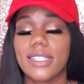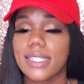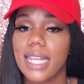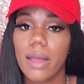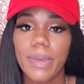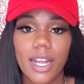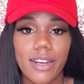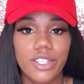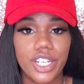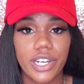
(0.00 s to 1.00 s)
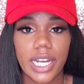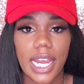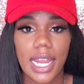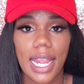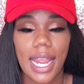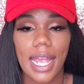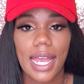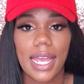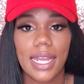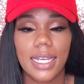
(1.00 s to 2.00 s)
stopping our journey,
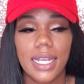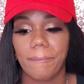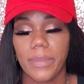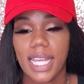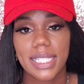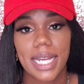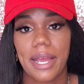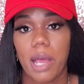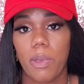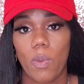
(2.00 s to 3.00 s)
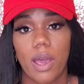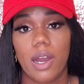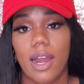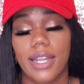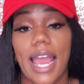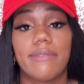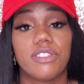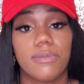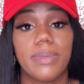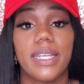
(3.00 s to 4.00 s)
and that's not how we want our lives
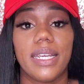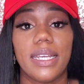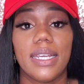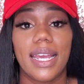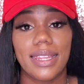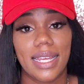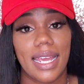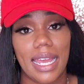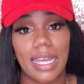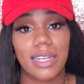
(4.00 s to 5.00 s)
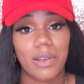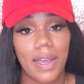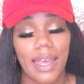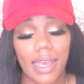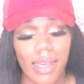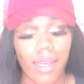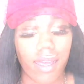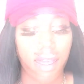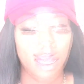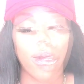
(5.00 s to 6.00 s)
to be in the end, okay?
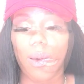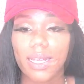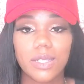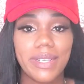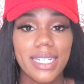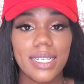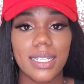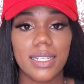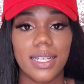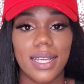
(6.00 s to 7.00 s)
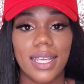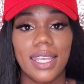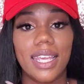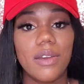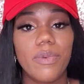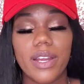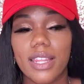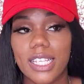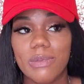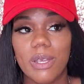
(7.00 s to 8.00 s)
So once we get rid of
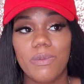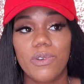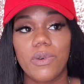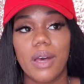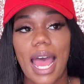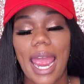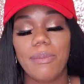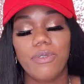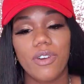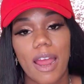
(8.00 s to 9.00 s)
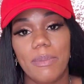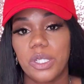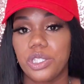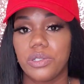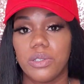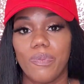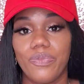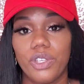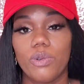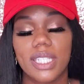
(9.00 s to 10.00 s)
these people, I promise you,
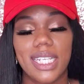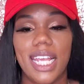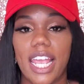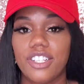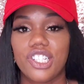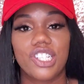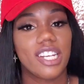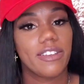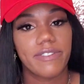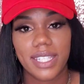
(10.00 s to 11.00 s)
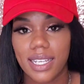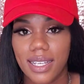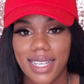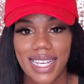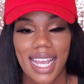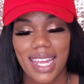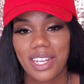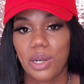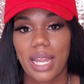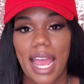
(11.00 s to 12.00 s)
you will see a shift in
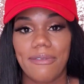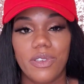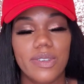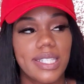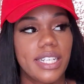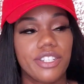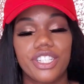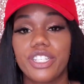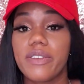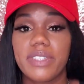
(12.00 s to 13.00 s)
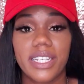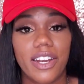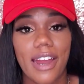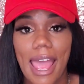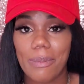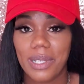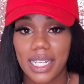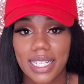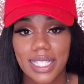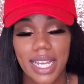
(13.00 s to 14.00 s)
your life. You will see a shift in your
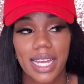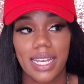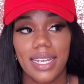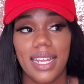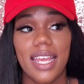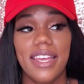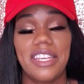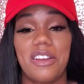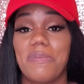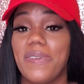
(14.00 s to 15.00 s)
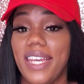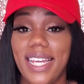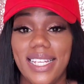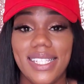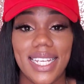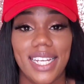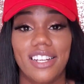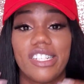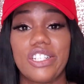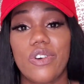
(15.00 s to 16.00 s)
happiness and your peace and
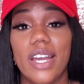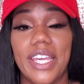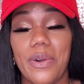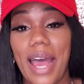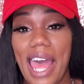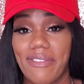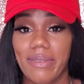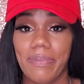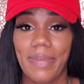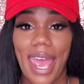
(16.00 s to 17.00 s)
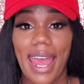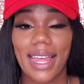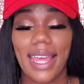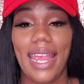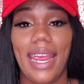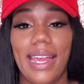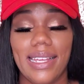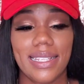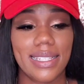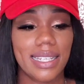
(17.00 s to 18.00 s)
your joy. You will have it back,
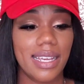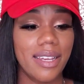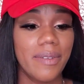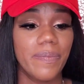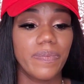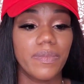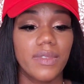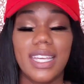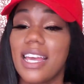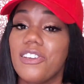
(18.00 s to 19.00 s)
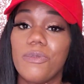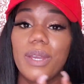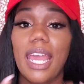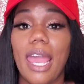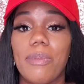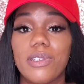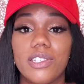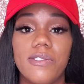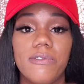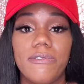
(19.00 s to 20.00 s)
and yeah, you'll be able
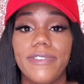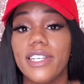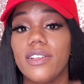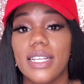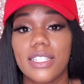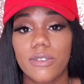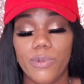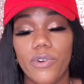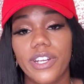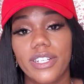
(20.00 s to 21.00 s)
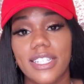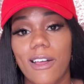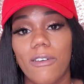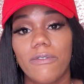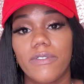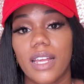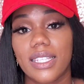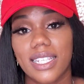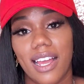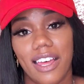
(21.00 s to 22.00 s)
to feel and to pour yourself
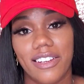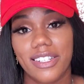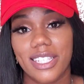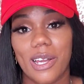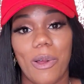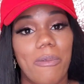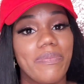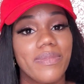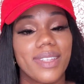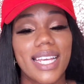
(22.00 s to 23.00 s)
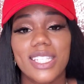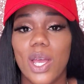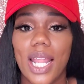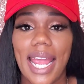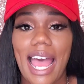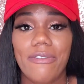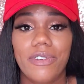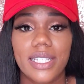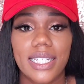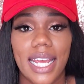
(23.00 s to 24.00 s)
unto others. So that's all I have
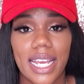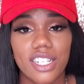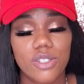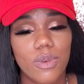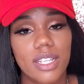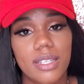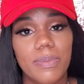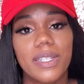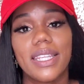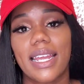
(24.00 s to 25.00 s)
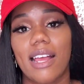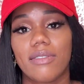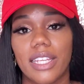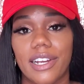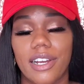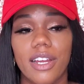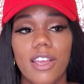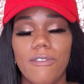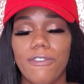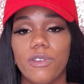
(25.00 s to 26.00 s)
for today. I just wanted to put that out there
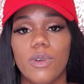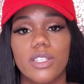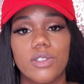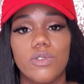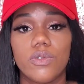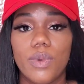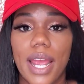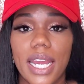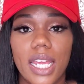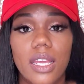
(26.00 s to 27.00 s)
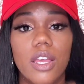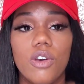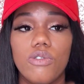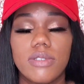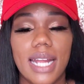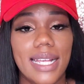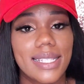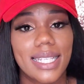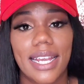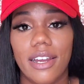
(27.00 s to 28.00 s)
for the ones who's ready, who's not
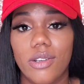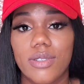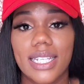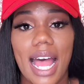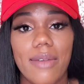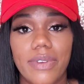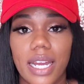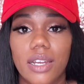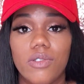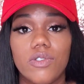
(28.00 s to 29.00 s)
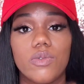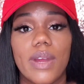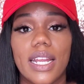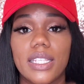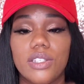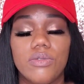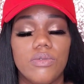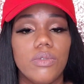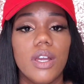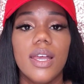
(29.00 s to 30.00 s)
scared, who's confident, who's ready
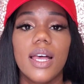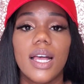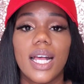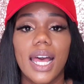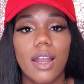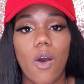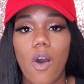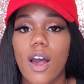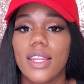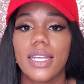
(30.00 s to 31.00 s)
to cut all the